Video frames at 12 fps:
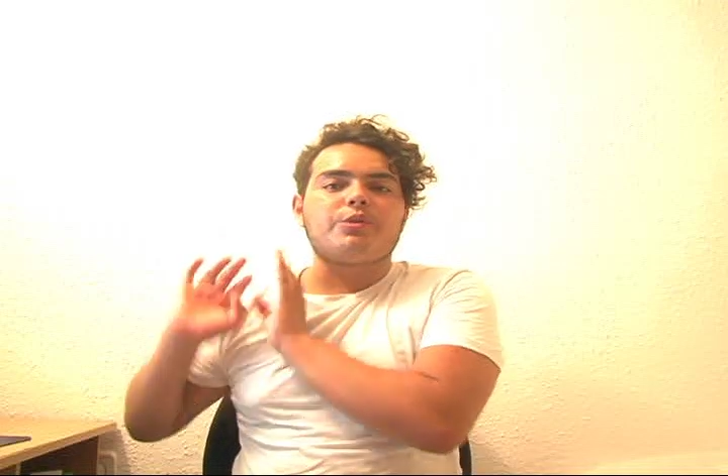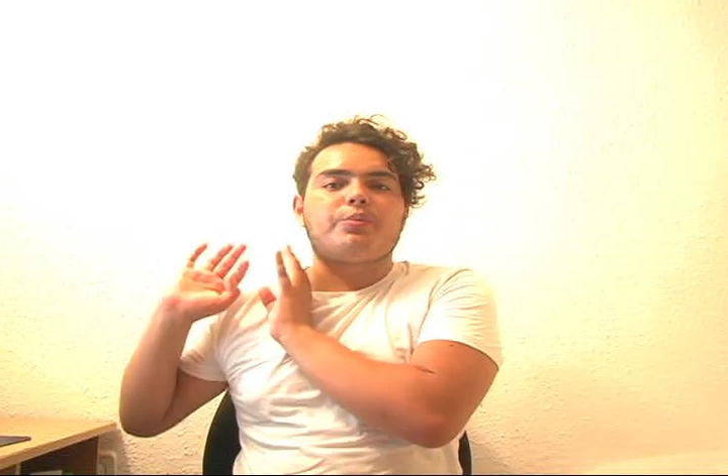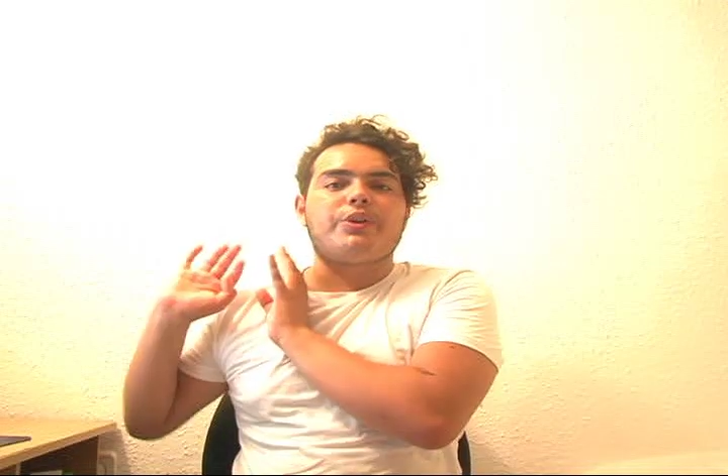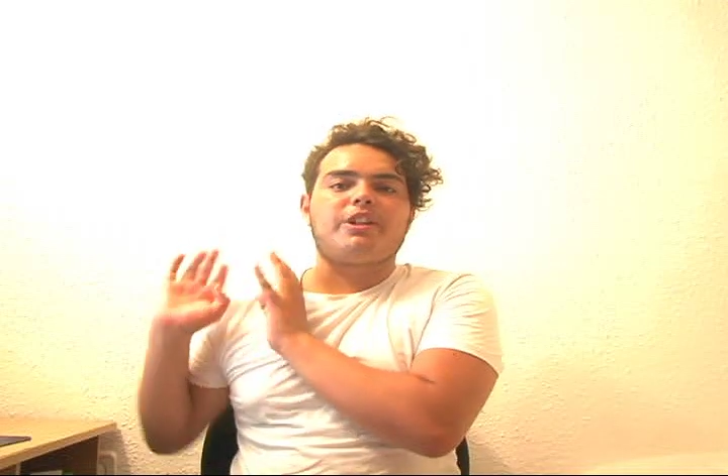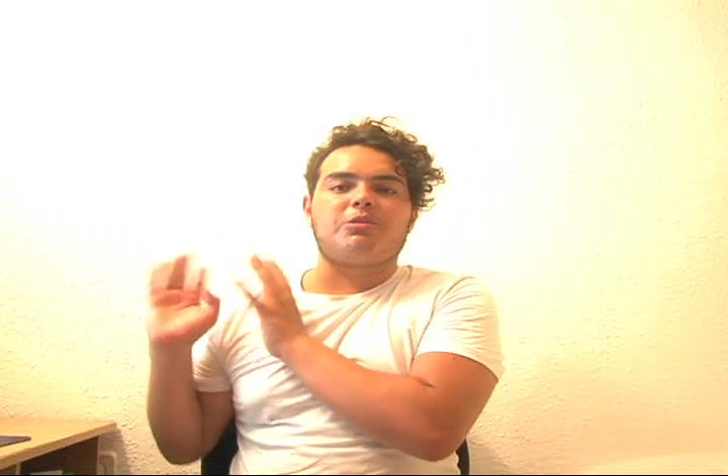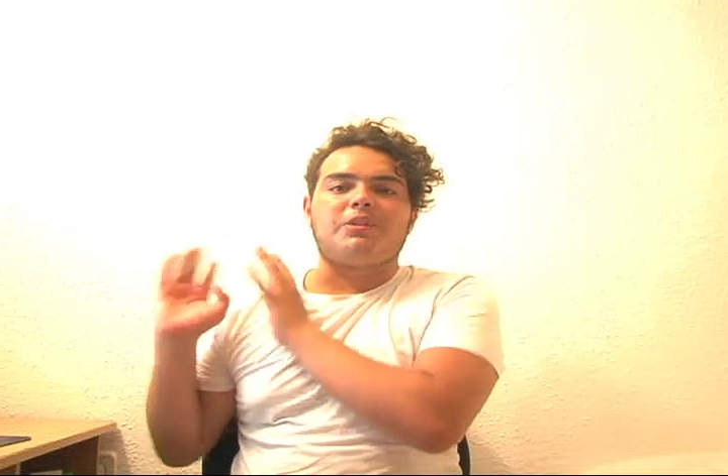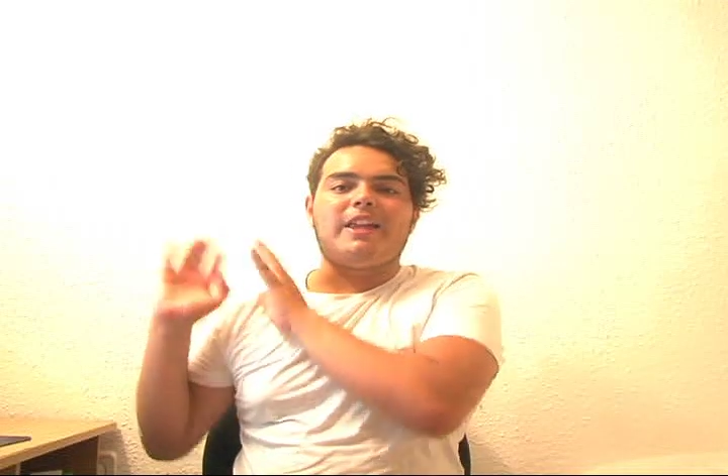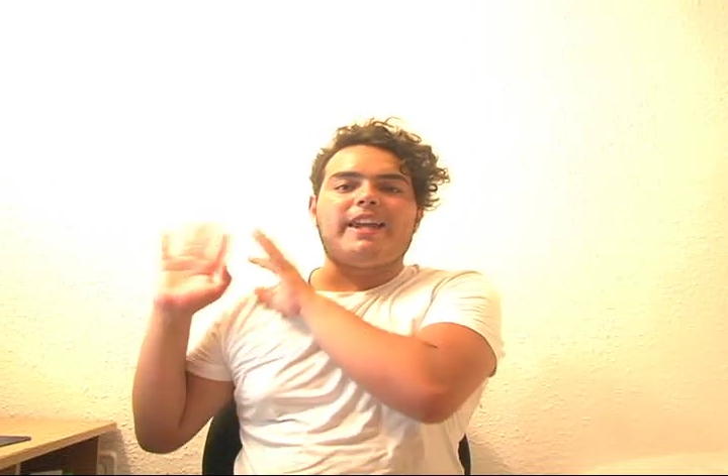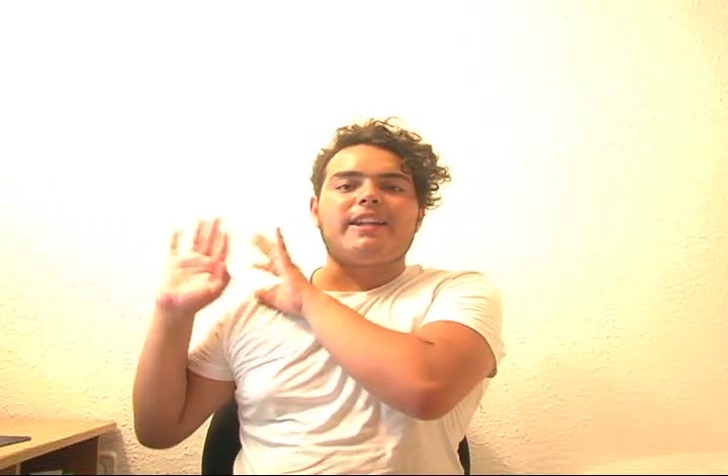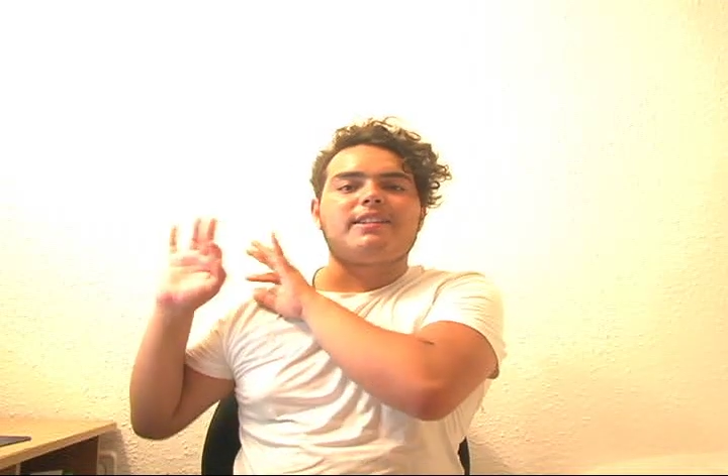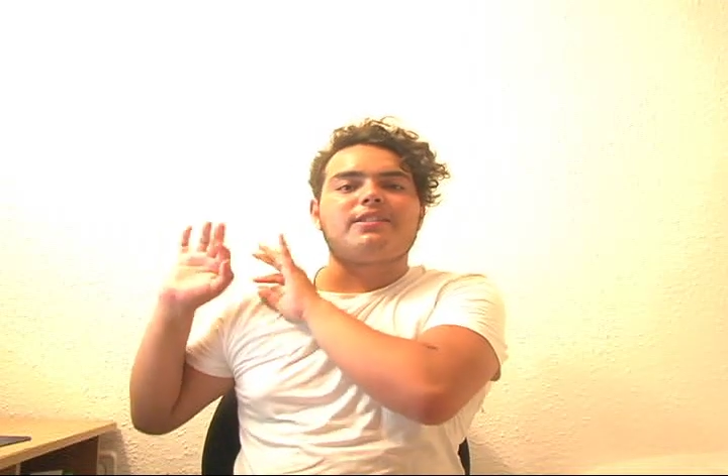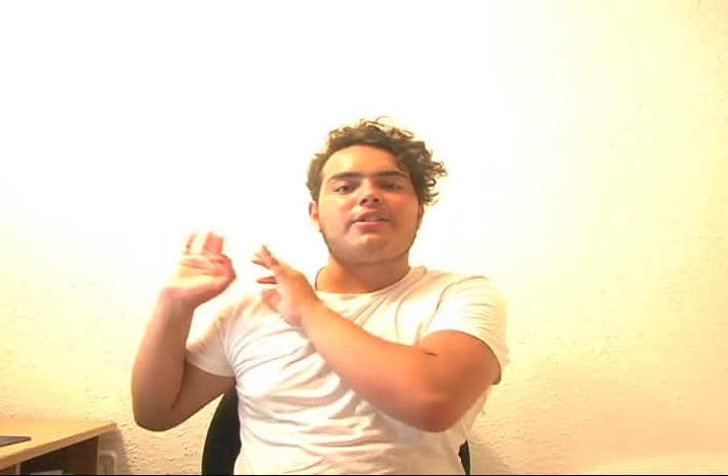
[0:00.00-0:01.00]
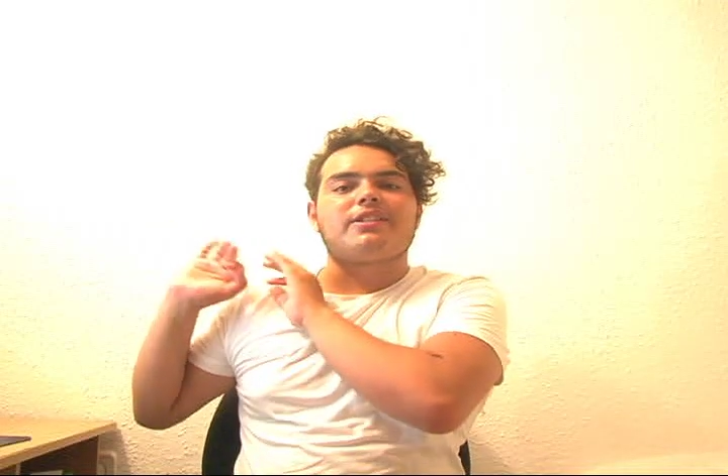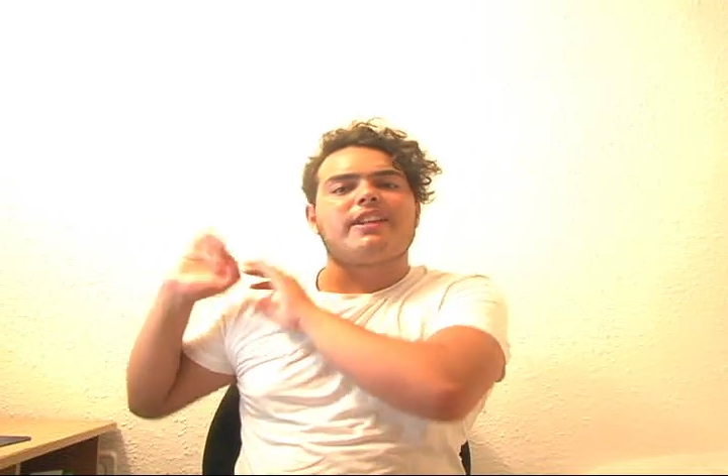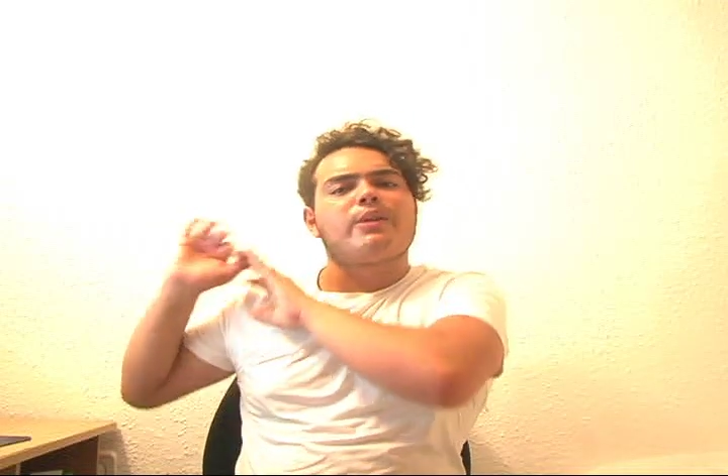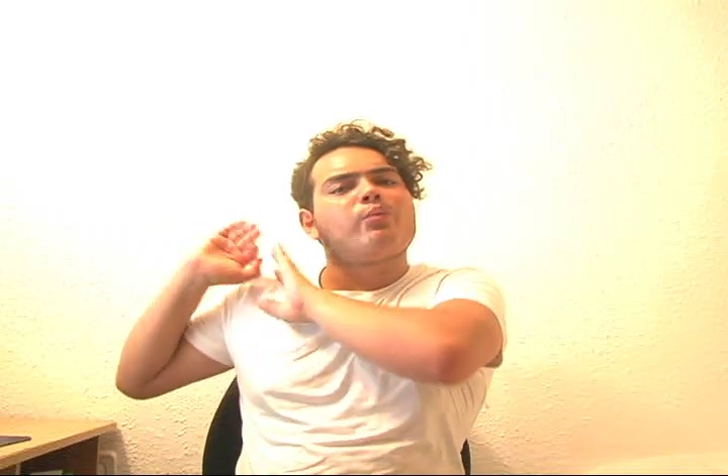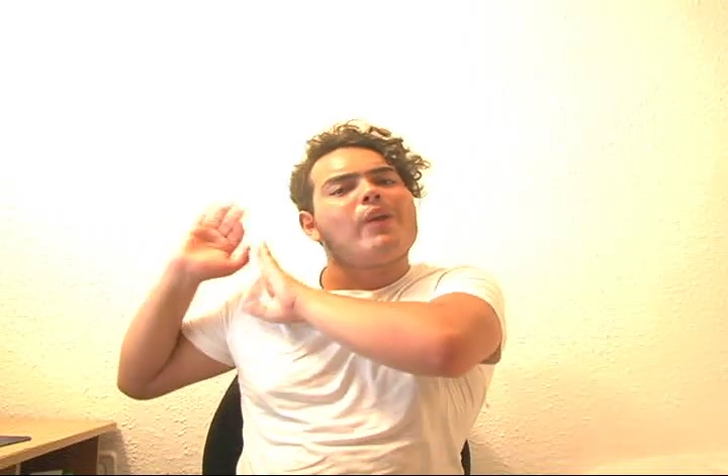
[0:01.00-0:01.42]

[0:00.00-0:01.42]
predictable edit starts like